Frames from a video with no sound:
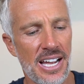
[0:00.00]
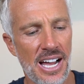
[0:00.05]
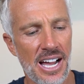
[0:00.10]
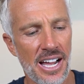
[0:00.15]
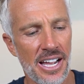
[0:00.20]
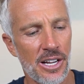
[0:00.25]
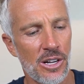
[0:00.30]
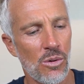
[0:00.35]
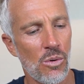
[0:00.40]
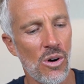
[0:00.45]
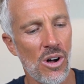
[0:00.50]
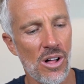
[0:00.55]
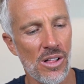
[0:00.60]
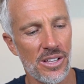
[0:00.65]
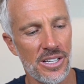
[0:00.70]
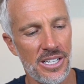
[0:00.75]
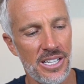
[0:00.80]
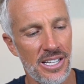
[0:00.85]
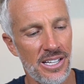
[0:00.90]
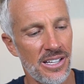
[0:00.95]
high
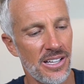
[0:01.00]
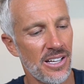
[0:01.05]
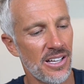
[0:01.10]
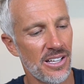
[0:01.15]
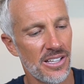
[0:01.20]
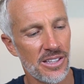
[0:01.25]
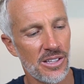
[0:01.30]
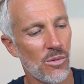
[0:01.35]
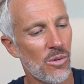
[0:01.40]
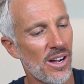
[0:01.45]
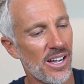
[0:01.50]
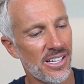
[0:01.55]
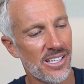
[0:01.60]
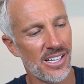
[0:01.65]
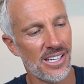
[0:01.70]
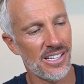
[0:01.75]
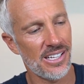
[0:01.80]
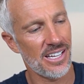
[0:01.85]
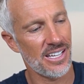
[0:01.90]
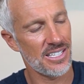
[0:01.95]
quality. The
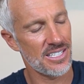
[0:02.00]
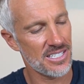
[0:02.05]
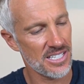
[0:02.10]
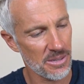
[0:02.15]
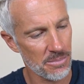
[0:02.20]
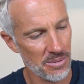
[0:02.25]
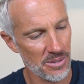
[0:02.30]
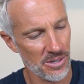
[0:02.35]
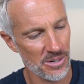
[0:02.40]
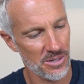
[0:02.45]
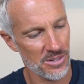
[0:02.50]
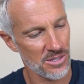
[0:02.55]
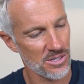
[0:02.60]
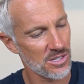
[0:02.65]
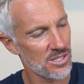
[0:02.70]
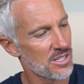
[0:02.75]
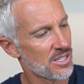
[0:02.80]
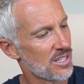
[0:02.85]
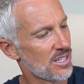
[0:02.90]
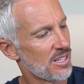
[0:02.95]
YKK
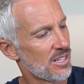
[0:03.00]
zippers,